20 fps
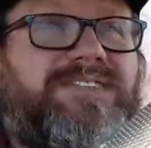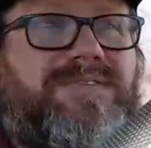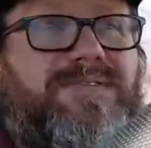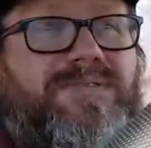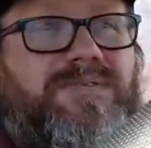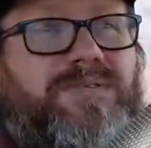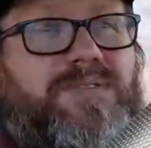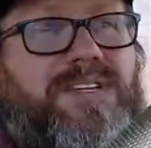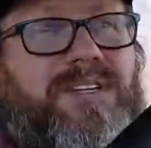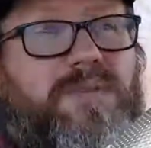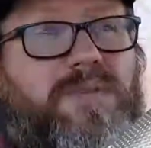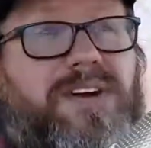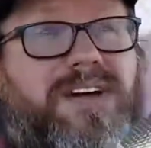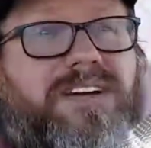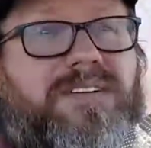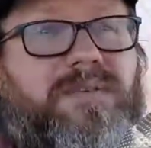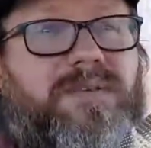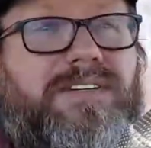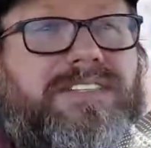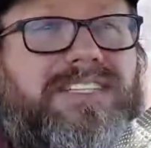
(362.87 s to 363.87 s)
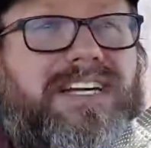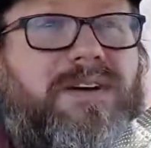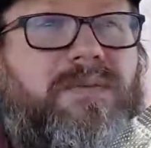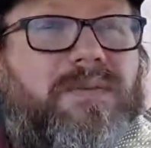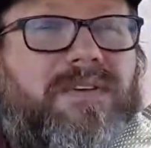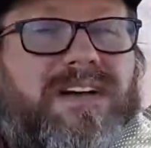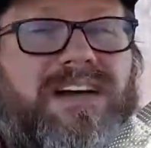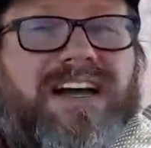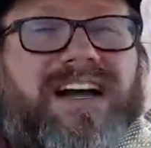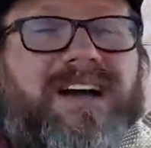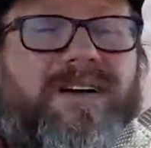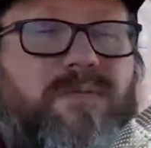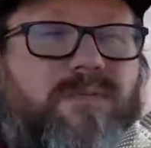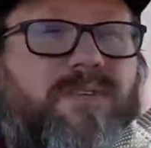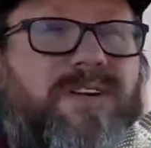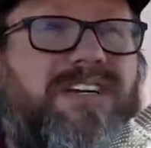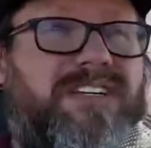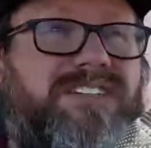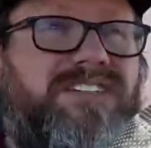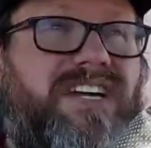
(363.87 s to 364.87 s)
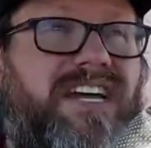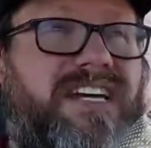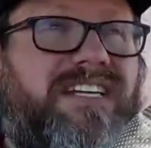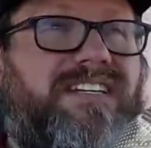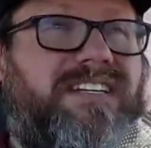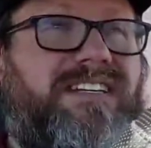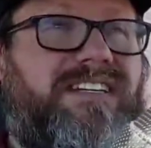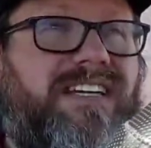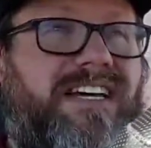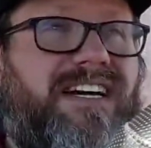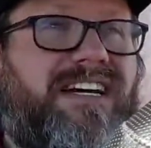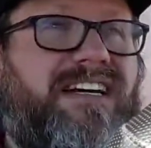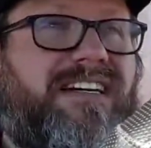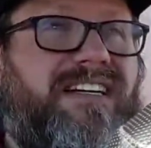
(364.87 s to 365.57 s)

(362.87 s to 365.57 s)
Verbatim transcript: really weird, which I want, I'll recheck the uh,